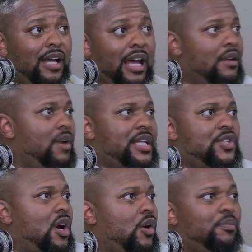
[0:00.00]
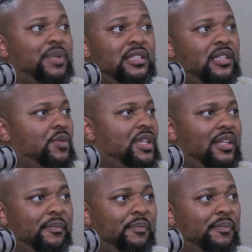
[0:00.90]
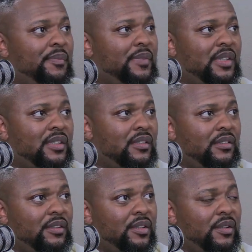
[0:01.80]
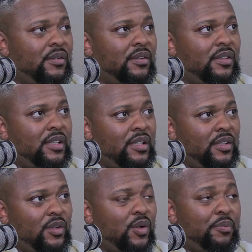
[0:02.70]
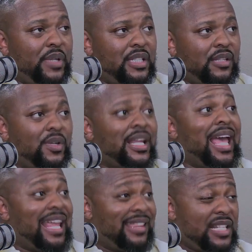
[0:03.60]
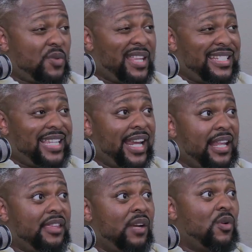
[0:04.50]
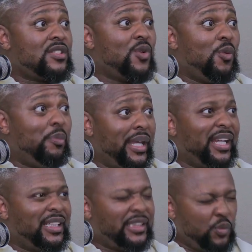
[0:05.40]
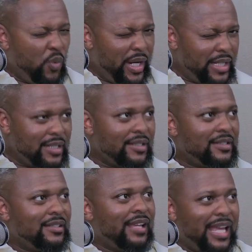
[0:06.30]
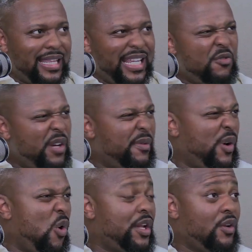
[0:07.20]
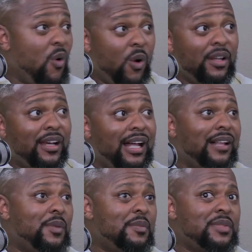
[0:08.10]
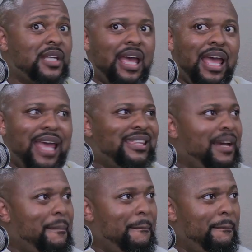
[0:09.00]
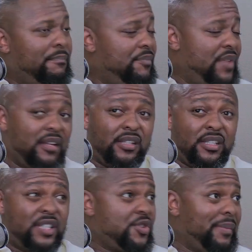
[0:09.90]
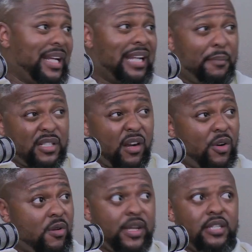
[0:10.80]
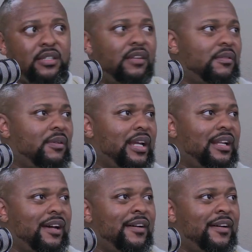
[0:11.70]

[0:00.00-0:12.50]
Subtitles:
Otherwise, you are competing with them. You know, you're competing with, and that's why the Taylor thing was so big. She waited and then re-recorded all her albums, and the streaming numbers are crazy right now.